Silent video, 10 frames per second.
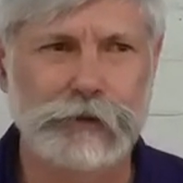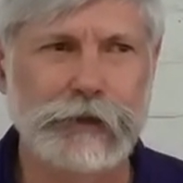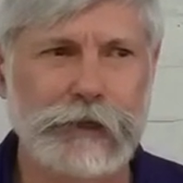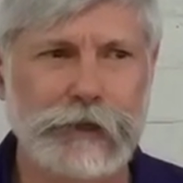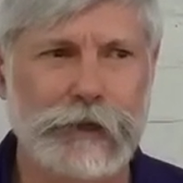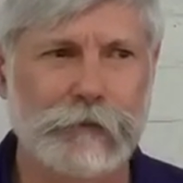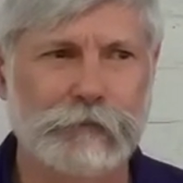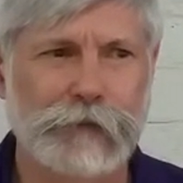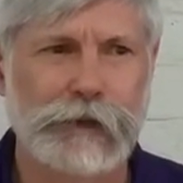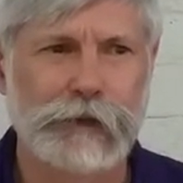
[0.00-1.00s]
to the
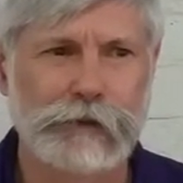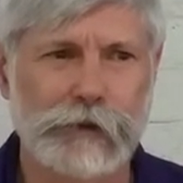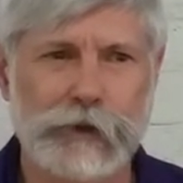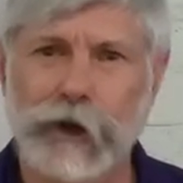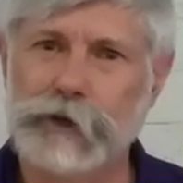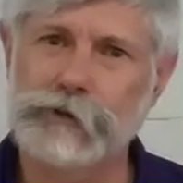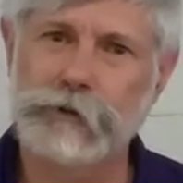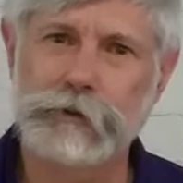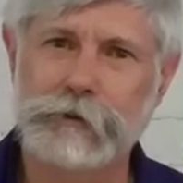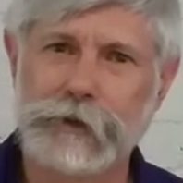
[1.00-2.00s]

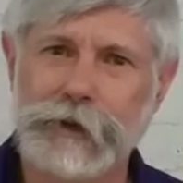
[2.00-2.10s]
Kaiser